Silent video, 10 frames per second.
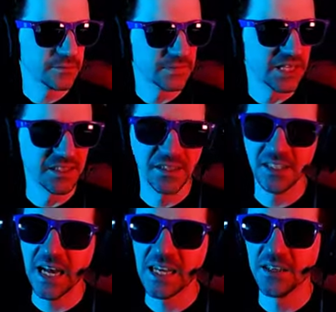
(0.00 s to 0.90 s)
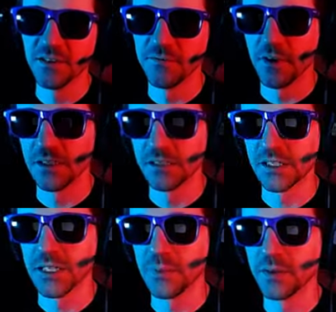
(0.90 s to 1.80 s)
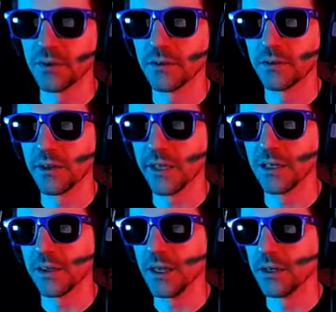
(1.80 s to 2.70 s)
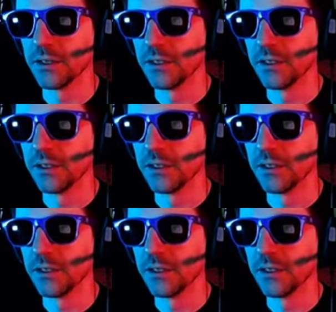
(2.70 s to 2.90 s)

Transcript: I decided to fall asleep, then and there.